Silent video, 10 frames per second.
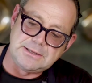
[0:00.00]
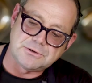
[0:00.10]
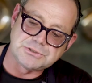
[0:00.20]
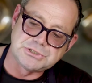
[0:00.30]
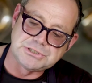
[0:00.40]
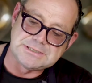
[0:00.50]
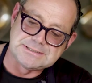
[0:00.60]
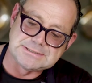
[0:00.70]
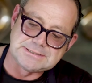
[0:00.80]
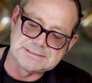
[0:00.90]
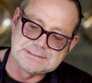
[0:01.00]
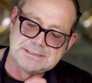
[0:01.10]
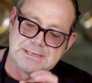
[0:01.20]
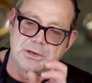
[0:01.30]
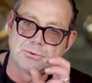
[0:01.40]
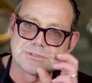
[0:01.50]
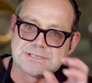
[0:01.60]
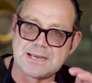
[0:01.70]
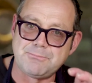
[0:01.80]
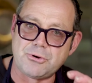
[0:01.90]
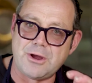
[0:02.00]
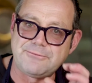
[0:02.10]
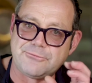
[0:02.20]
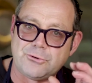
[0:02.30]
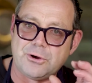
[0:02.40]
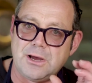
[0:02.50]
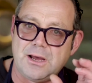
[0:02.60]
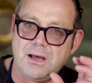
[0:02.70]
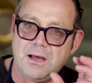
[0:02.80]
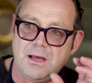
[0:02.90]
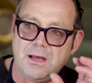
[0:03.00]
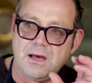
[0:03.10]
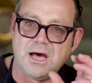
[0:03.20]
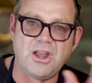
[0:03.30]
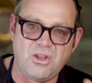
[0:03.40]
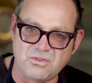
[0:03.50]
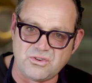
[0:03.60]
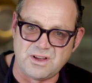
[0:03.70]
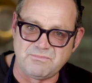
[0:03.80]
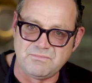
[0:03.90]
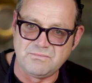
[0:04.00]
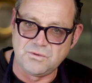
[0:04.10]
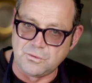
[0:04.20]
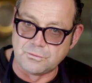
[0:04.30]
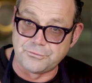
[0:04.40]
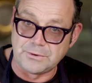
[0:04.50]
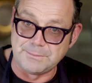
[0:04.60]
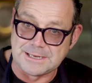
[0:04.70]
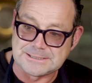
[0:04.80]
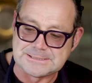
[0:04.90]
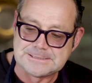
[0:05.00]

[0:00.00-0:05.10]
oxygen into this, it will stay bright for a long time, 2 or 3 months.